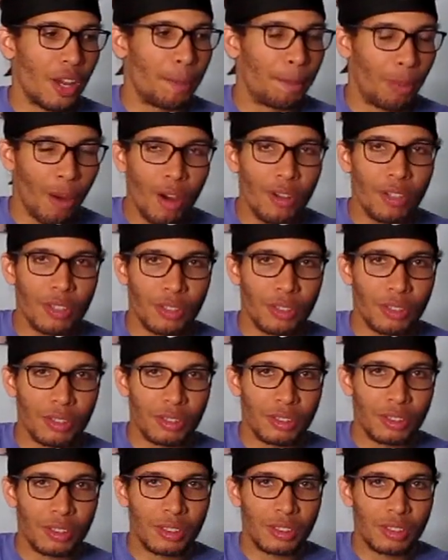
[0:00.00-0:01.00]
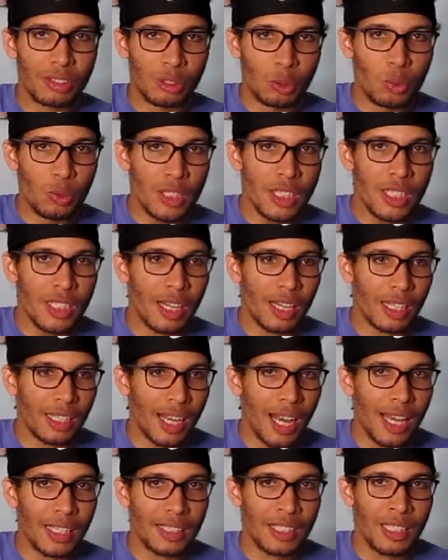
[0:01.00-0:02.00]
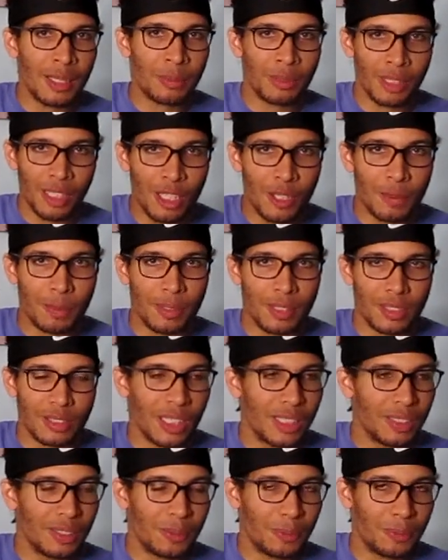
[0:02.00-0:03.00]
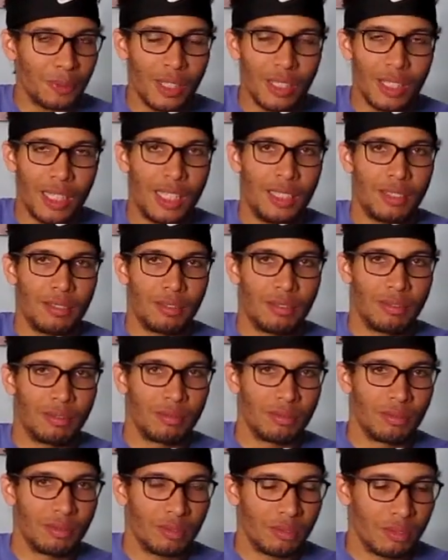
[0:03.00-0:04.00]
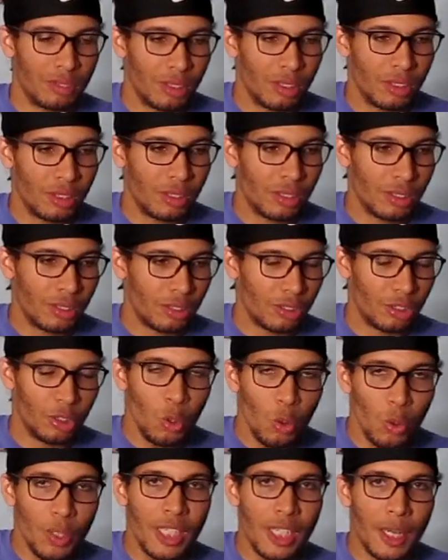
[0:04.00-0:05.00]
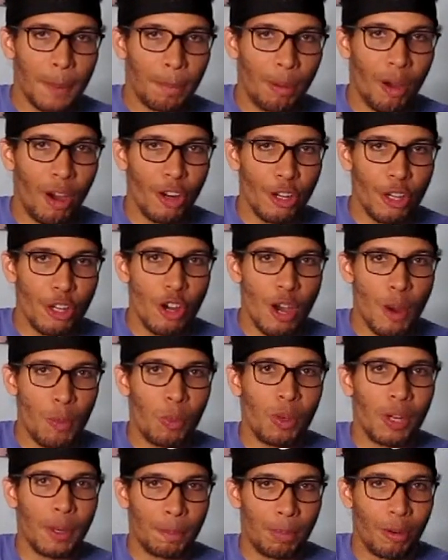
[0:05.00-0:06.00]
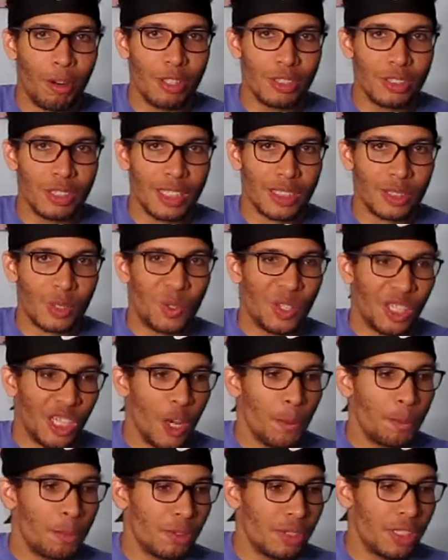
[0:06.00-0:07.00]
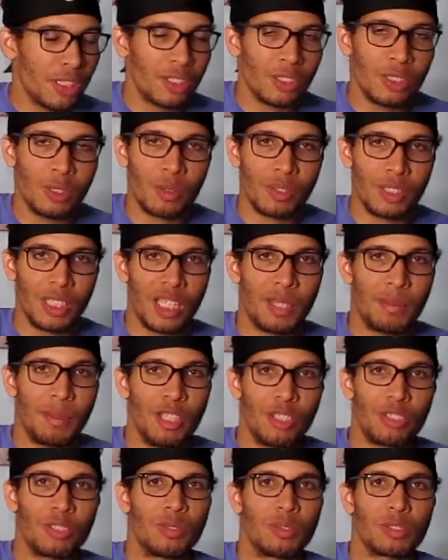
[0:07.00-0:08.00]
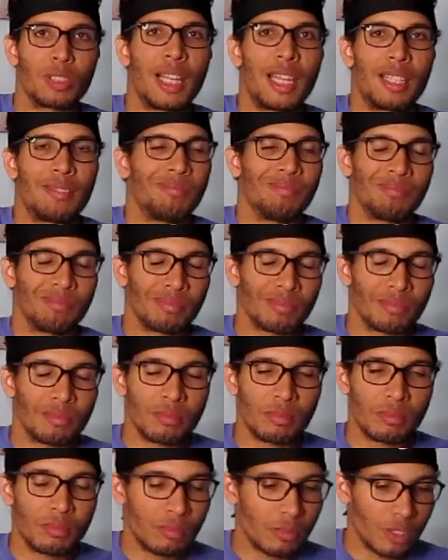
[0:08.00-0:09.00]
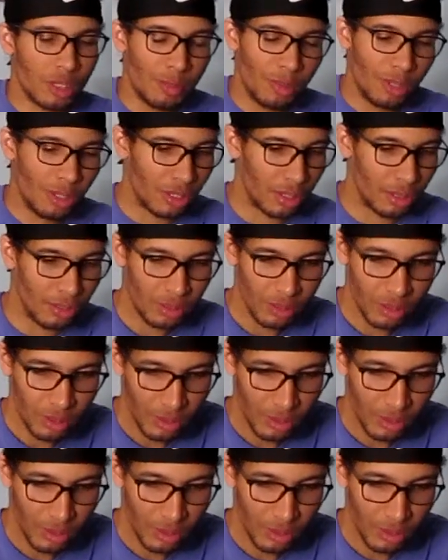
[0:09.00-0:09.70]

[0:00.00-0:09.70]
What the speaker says: partner. You need a goddamn therapist. Like, the fuck, like, you need to partner up with a person that's going to help you get to your damn issues. Like, come on now.